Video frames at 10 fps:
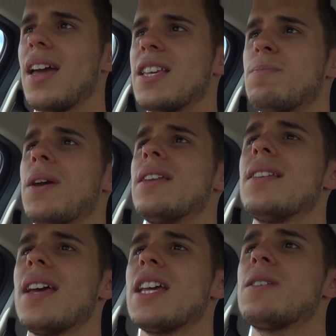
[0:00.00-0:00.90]
it's
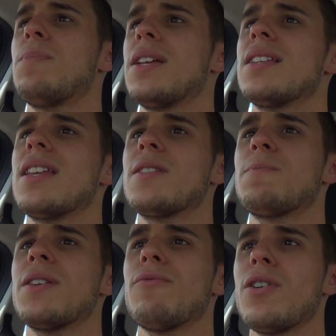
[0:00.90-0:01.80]

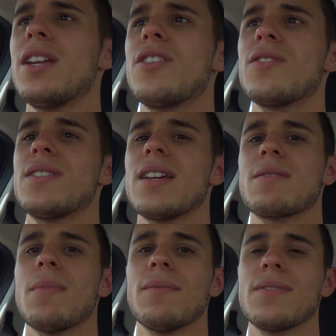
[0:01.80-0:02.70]
been a really good
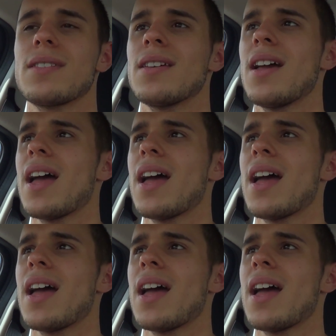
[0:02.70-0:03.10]
6 months,